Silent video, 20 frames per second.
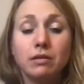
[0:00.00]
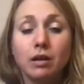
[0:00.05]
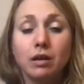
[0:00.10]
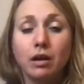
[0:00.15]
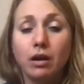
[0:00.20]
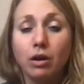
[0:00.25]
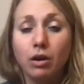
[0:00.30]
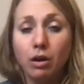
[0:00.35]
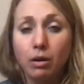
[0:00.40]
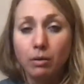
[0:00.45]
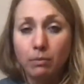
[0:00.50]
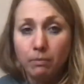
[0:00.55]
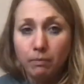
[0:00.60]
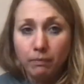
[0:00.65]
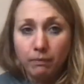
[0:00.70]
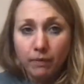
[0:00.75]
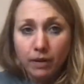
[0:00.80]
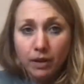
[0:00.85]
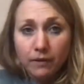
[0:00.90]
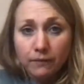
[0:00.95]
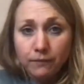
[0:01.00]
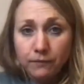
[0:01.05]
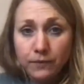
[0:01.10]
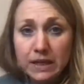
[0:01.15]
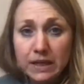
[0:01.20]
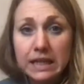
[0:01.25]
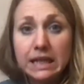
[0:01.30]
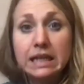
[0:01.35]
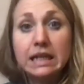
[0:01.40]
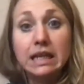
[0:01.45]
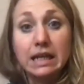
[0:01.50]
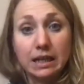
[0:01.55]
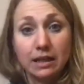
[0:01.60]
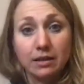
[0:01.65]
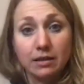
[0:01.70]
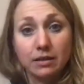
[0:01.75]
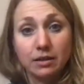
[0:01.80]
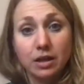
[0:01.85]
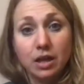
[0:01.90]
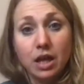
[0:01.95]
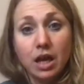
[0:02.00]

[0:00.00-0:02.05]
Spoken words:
our feeling